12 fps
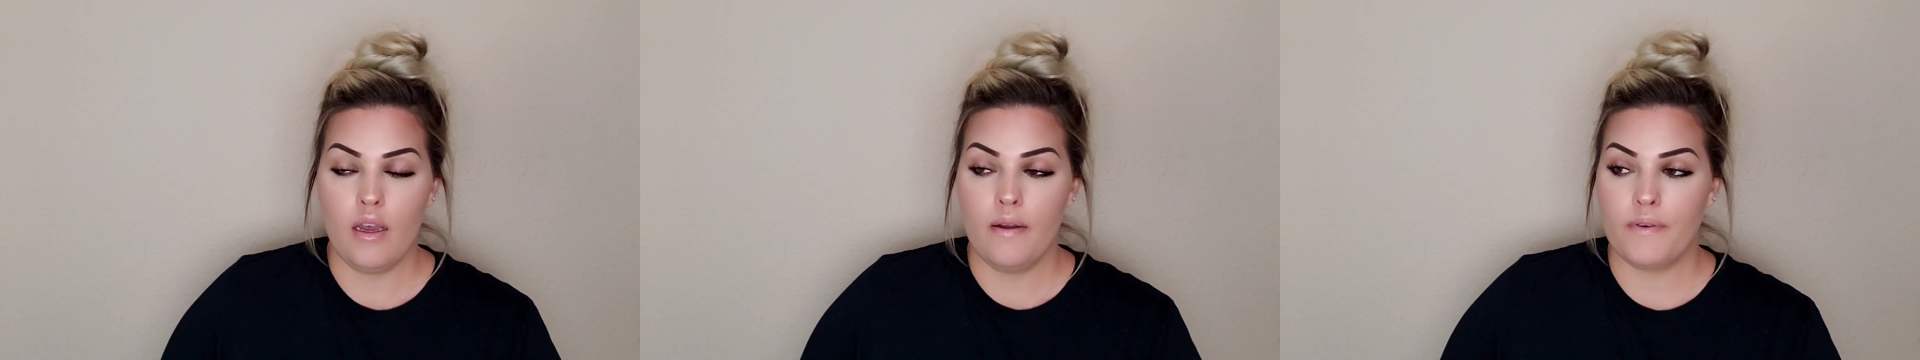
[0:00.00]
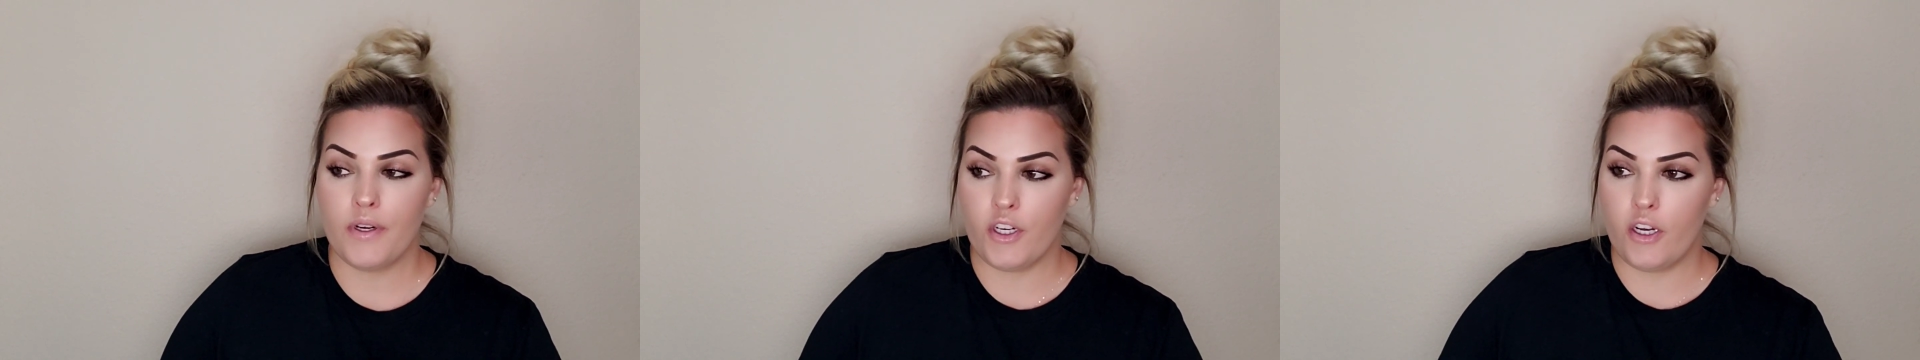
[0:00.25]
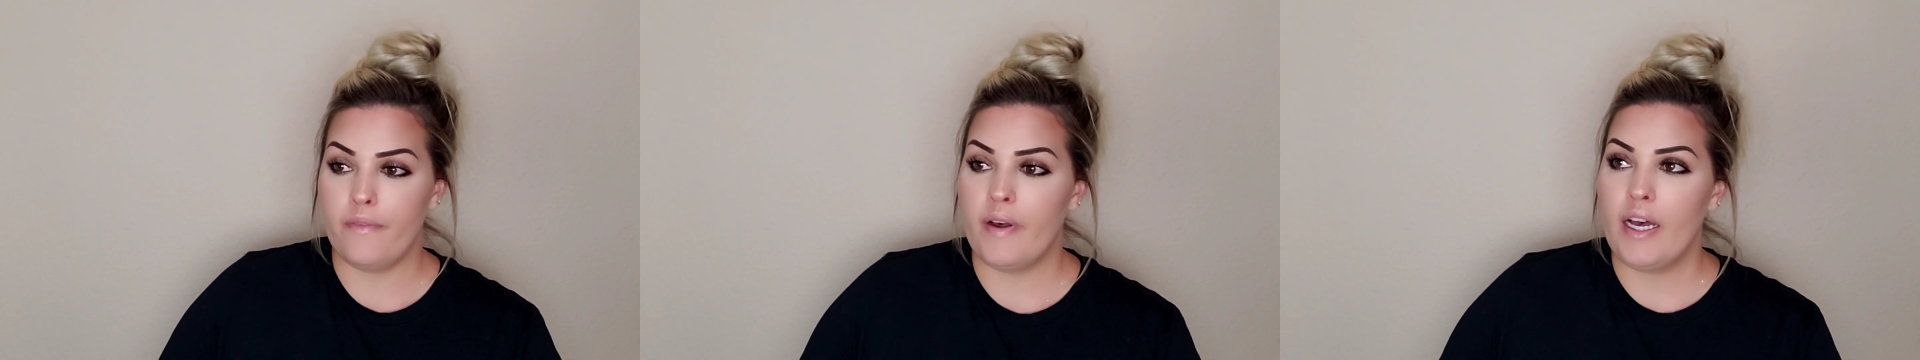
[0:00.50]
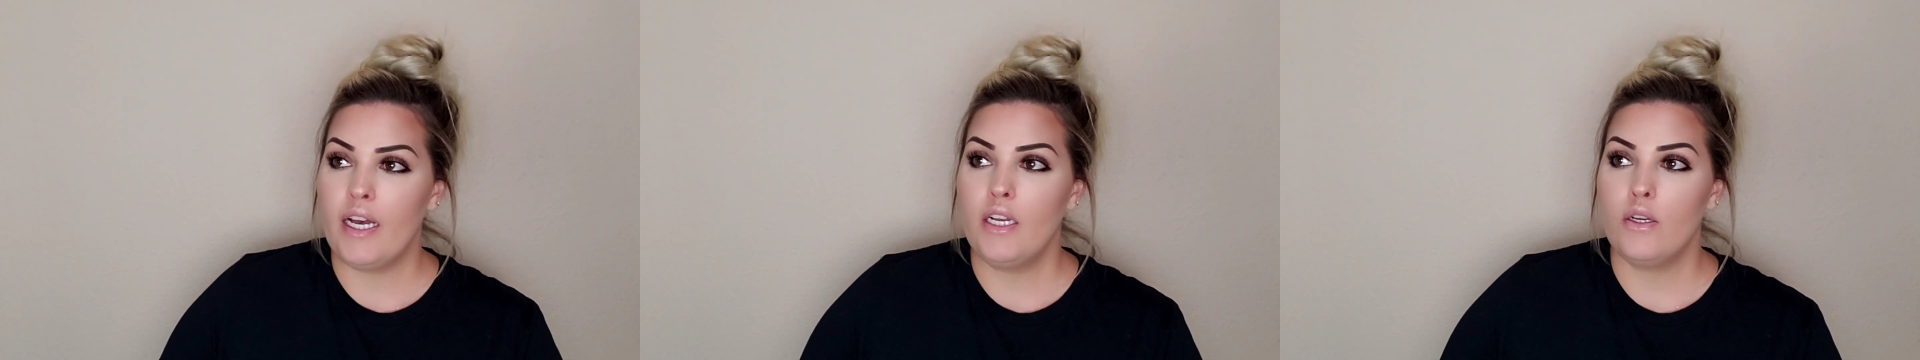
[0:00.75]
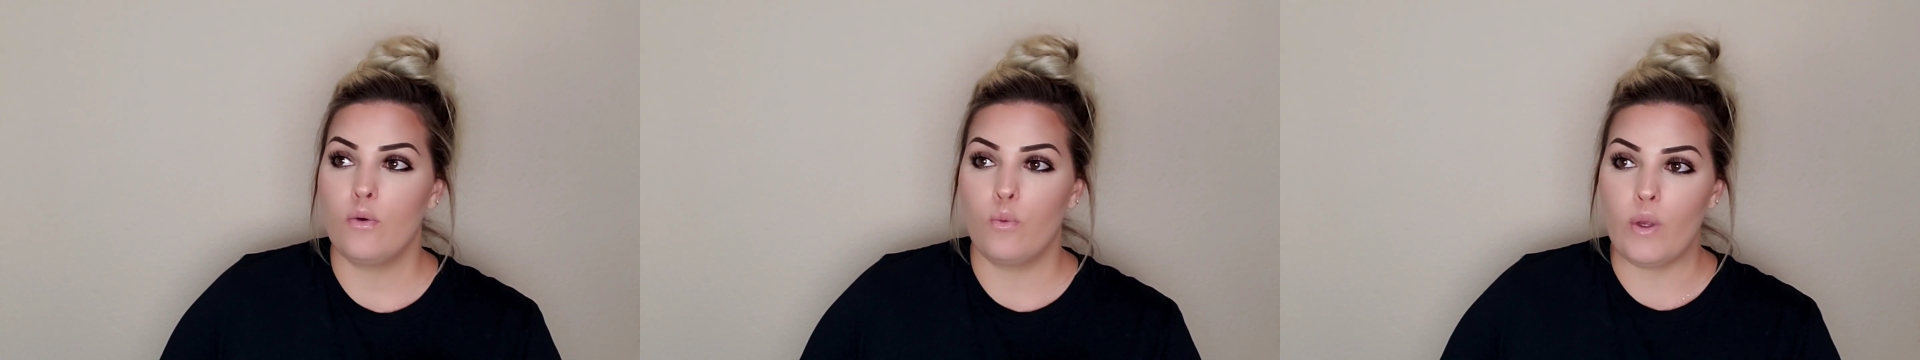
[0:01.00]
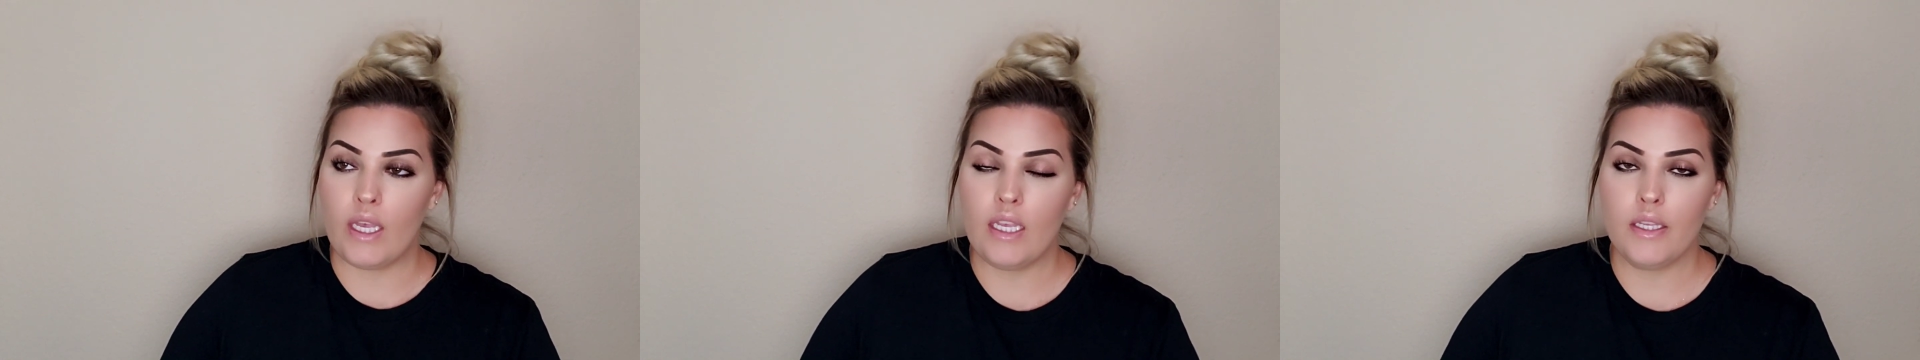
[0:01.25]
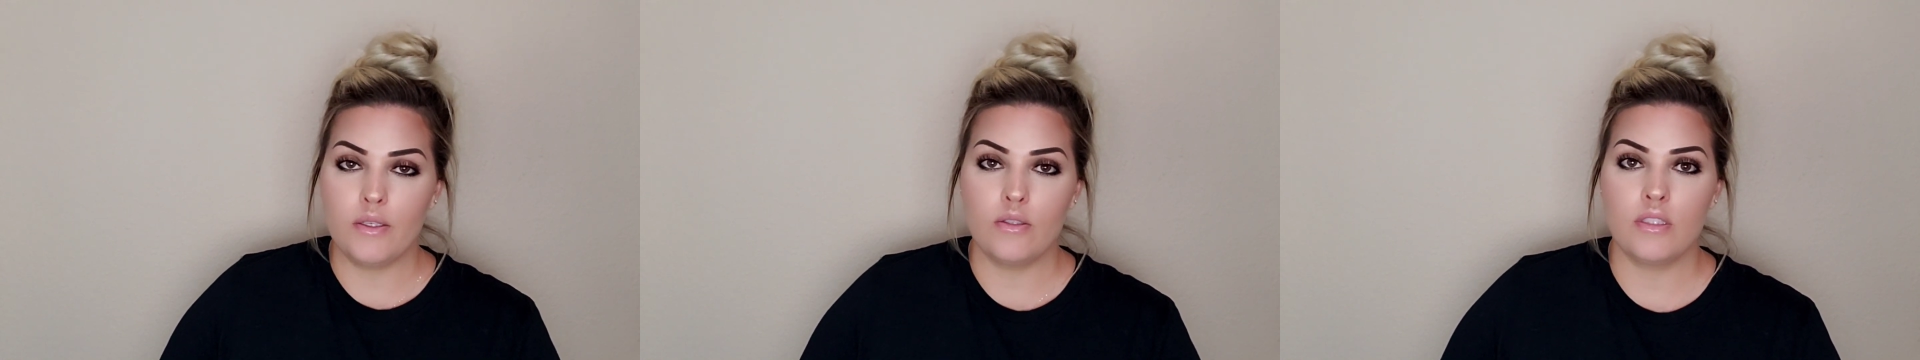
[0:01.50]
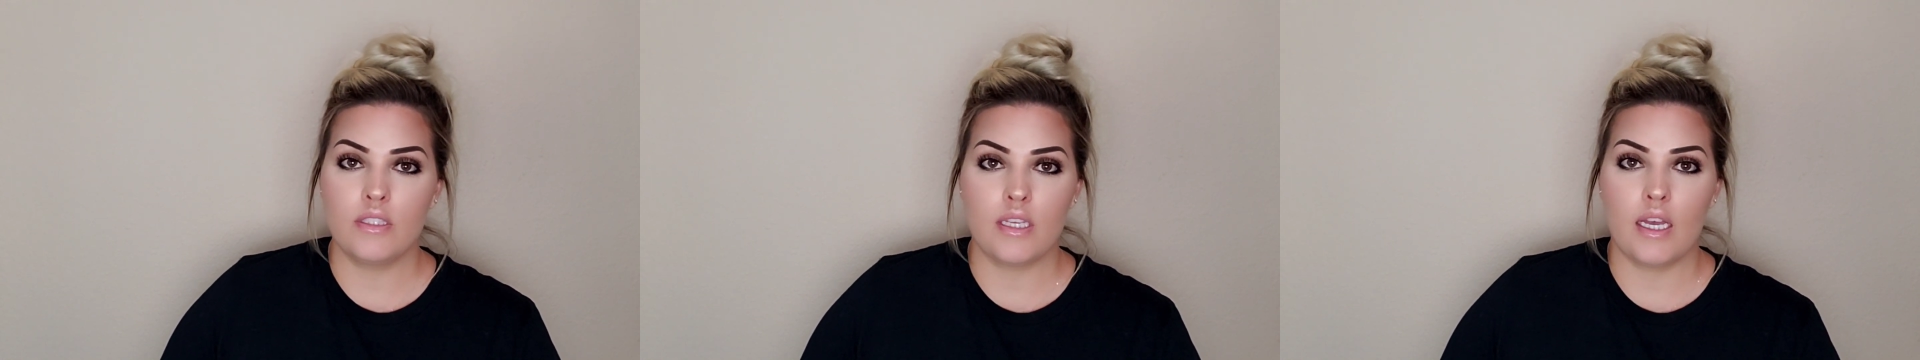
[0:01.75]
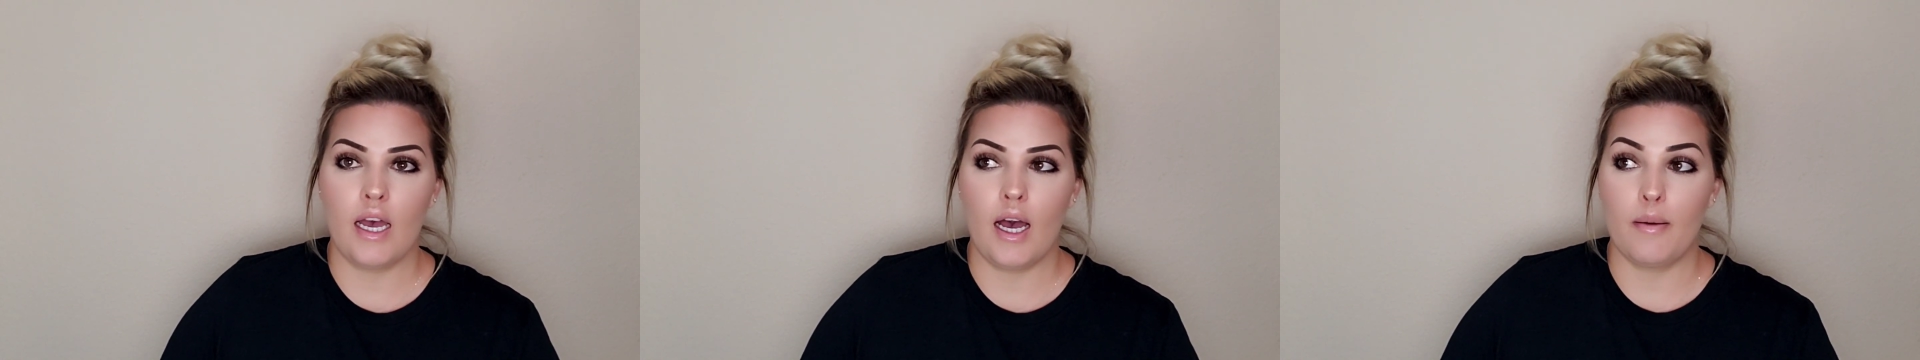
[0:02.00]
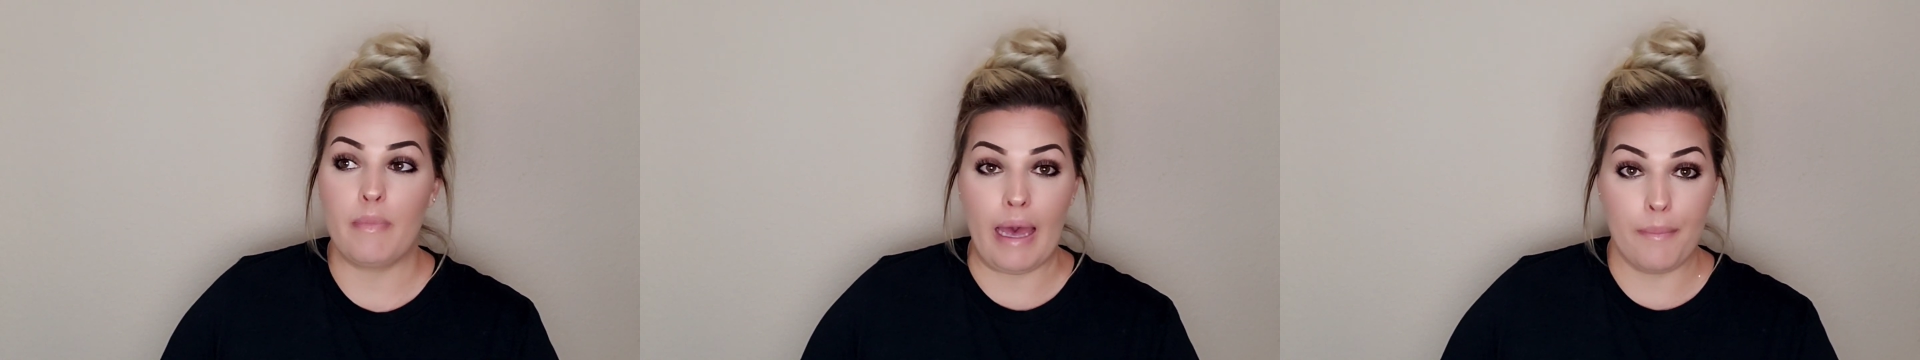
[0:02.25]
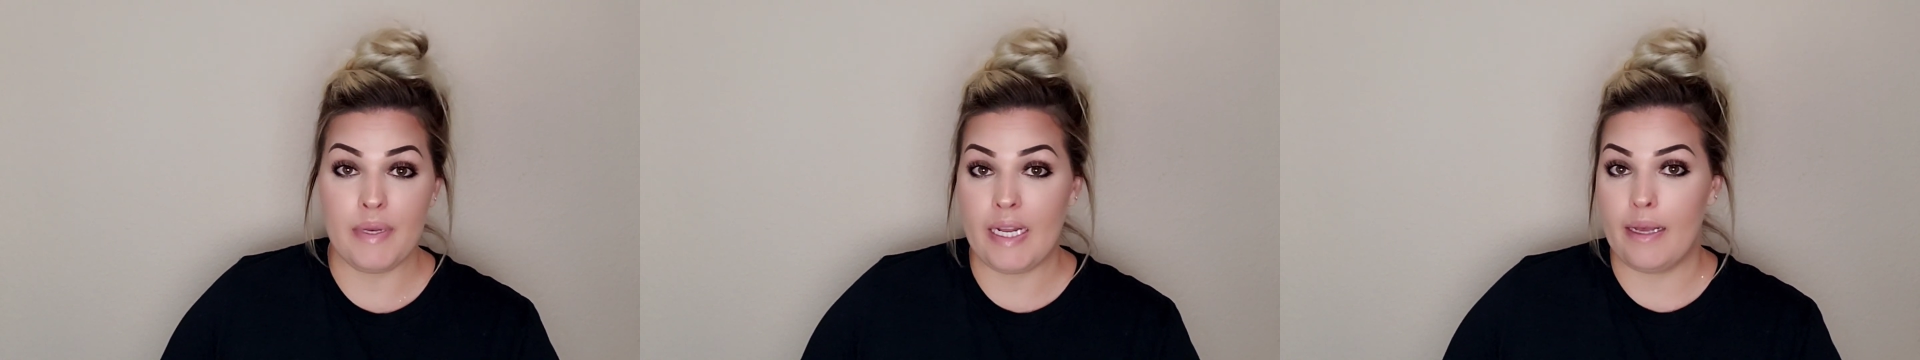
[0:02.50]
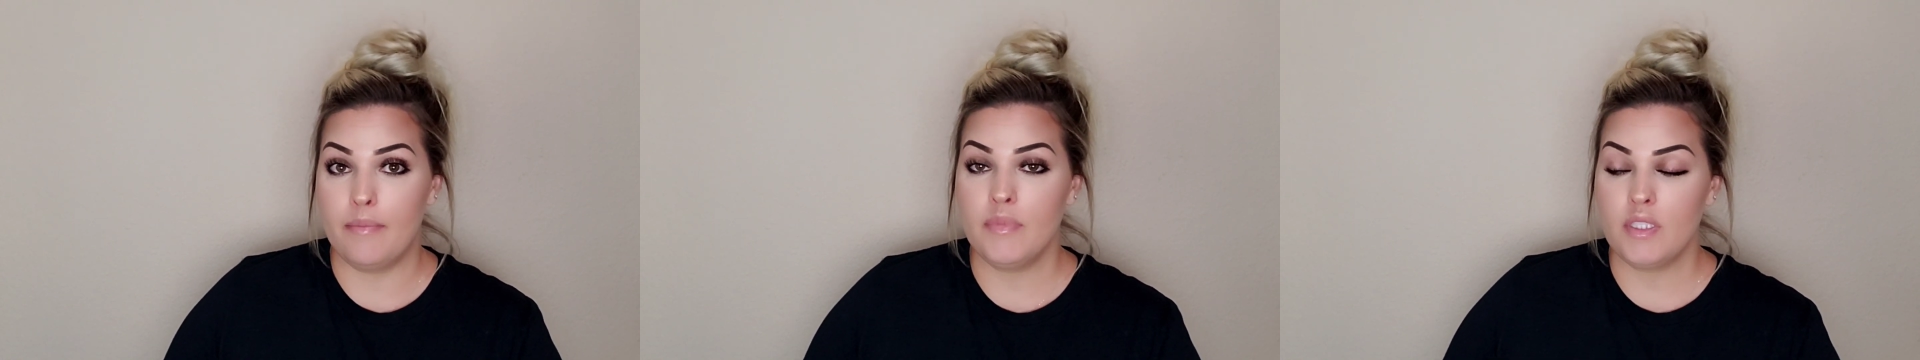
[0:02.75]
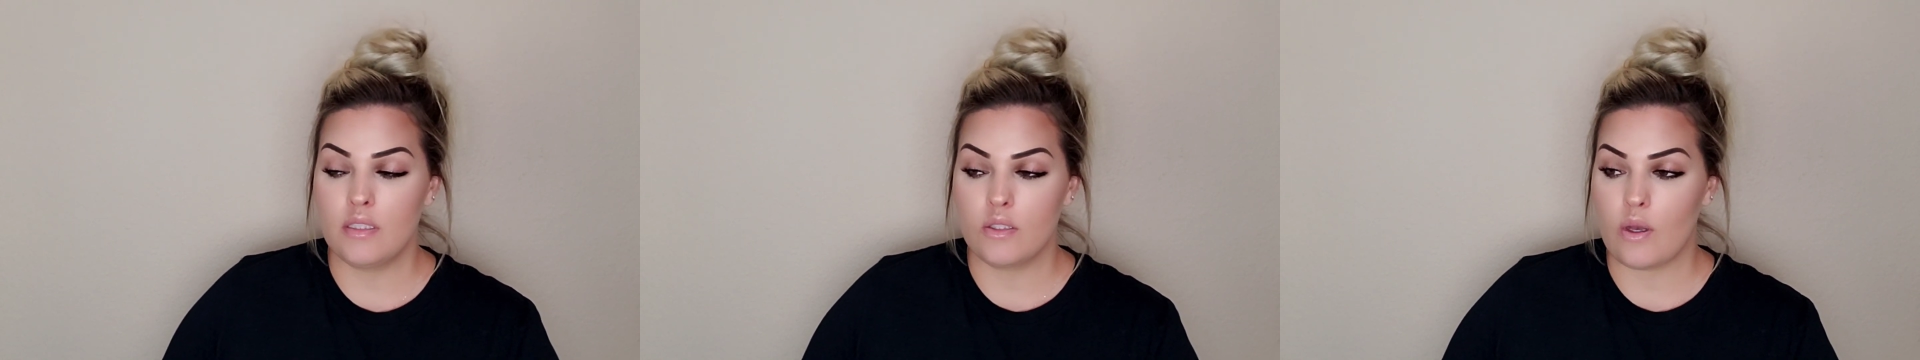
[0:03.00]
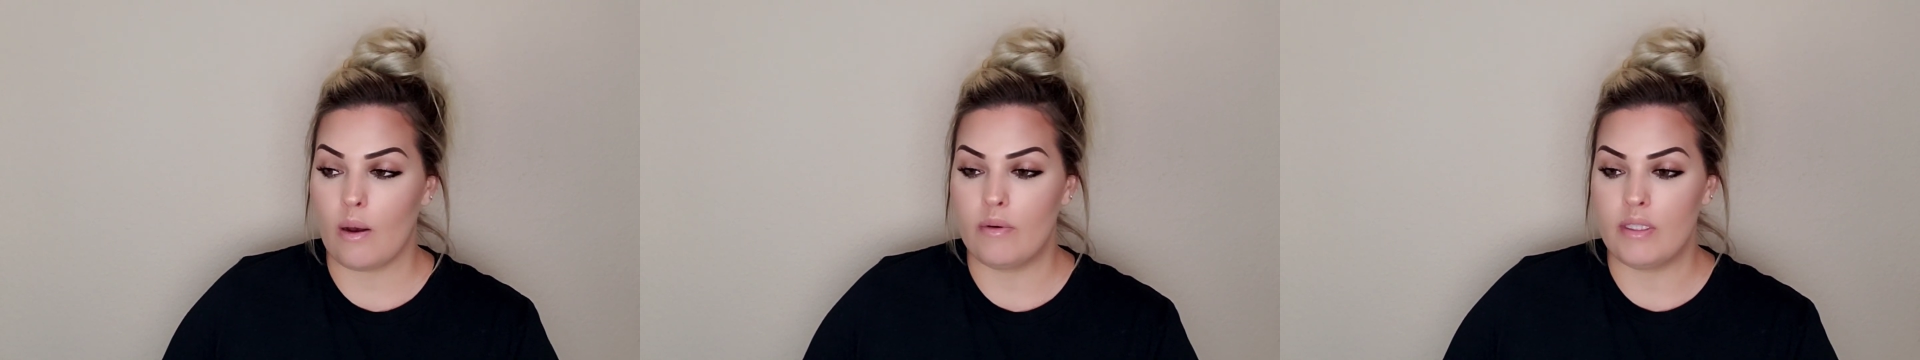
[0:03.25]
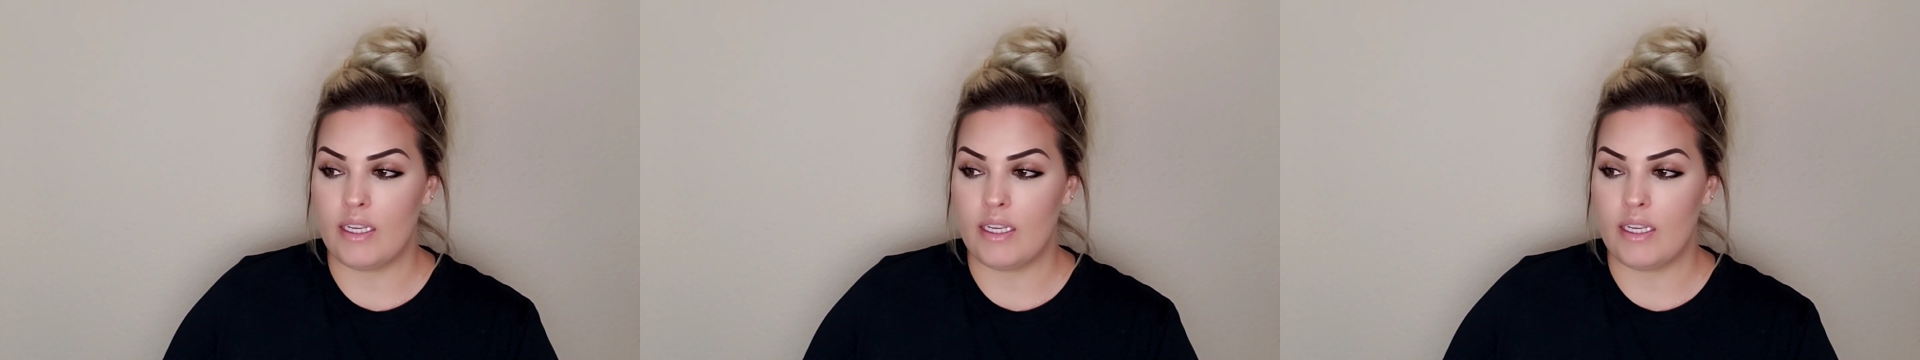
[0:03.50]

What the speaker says: For Nova, we used M&Ms. So I would